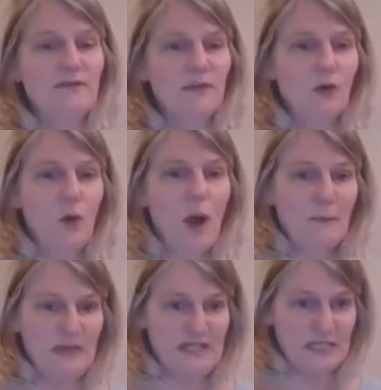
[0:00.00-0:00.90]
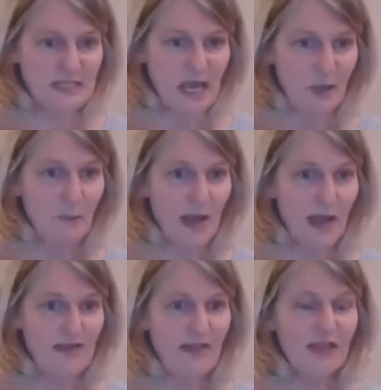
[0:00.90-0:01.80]
feel quite beaten down
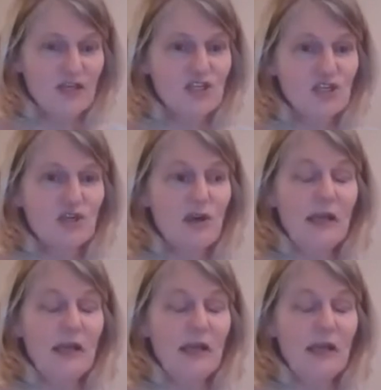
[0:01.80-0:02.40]
by that issue,